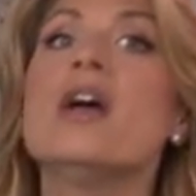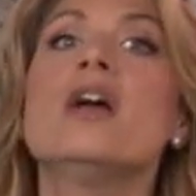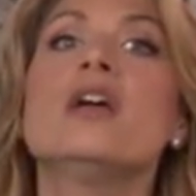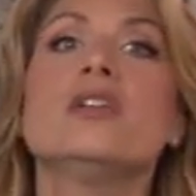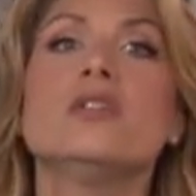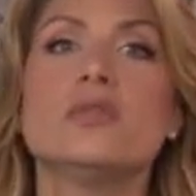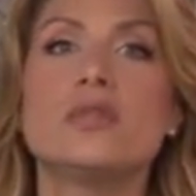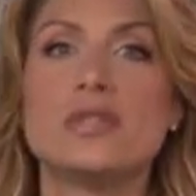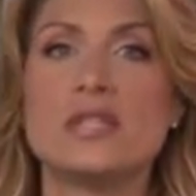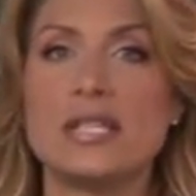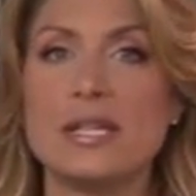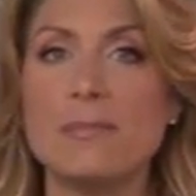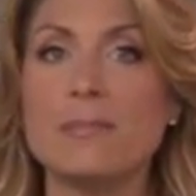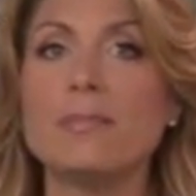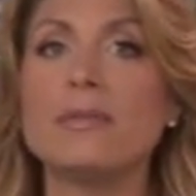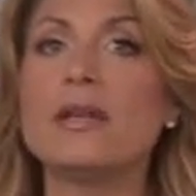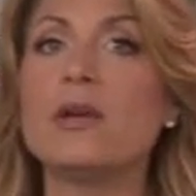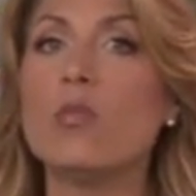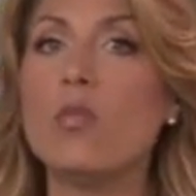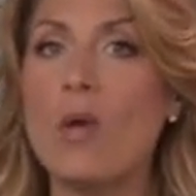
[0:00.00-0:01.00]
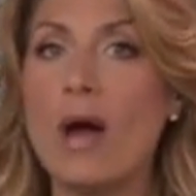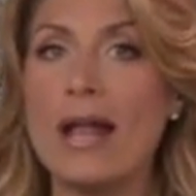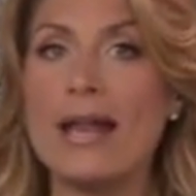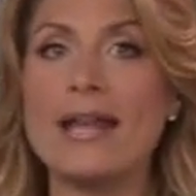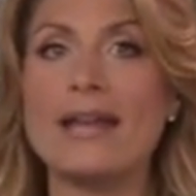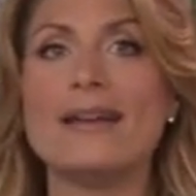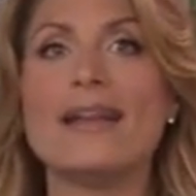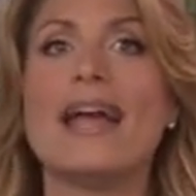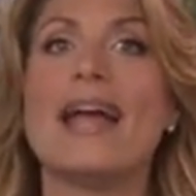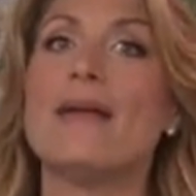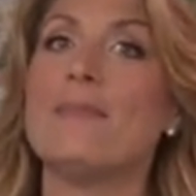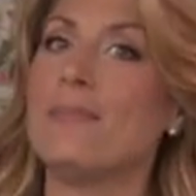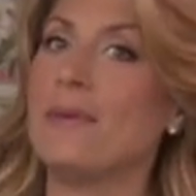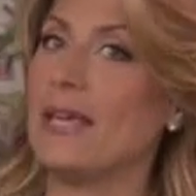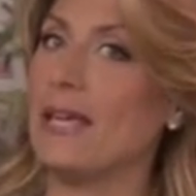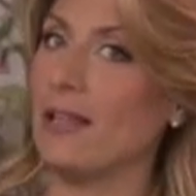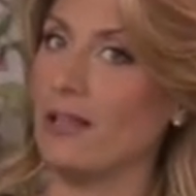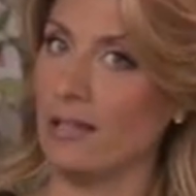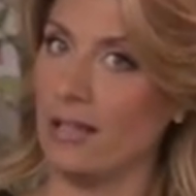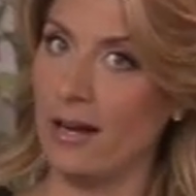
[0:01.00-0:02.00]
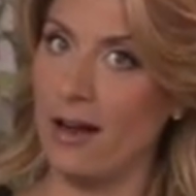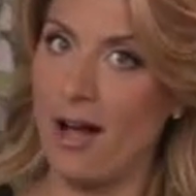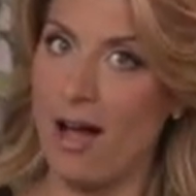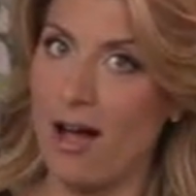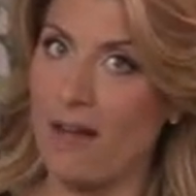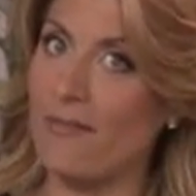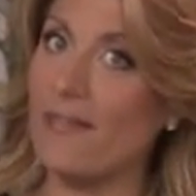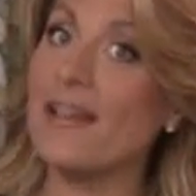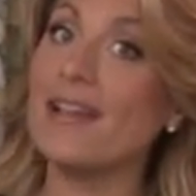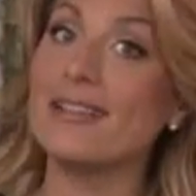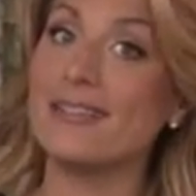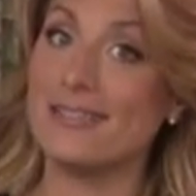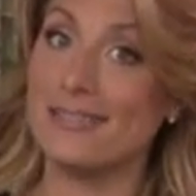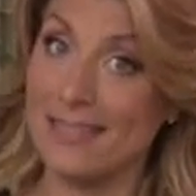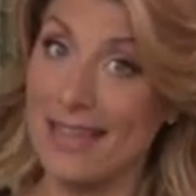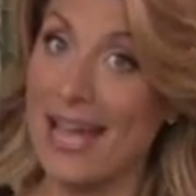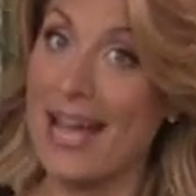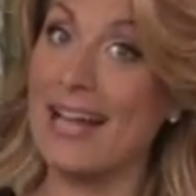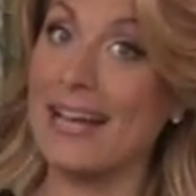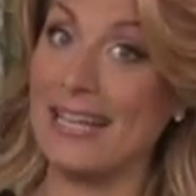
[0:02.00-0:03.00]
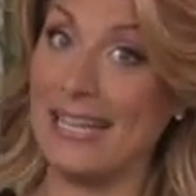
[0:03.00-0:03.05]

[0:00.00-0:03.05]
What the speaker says: You simply wet it and peel it off. It's that